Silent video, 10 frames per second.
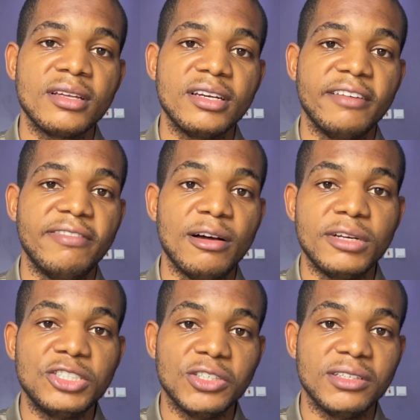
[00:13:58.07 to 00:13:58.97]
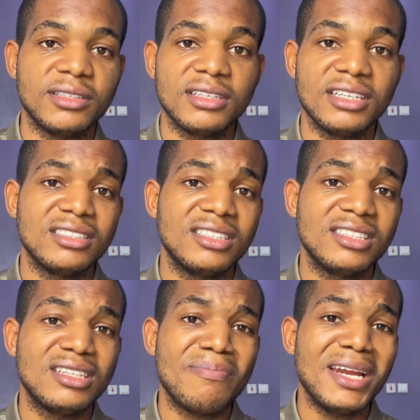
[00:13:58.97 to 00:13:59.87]
the foundation. This,
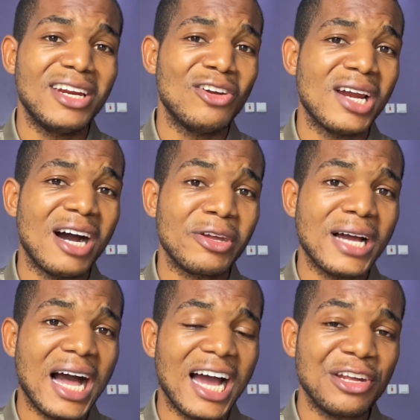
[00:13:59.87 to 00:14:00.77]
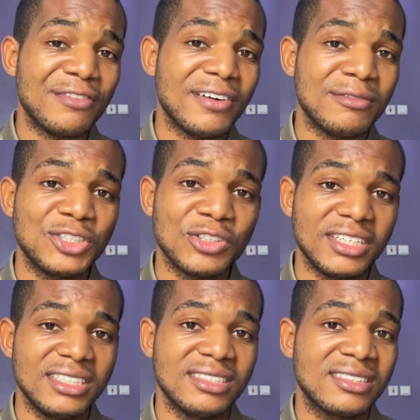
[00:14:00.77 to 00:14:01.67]
depending on how high your foundation
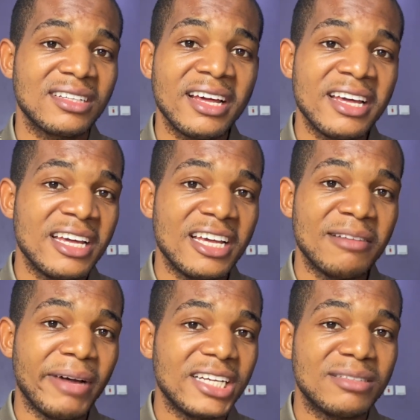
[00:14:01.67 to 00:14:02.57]
is, it might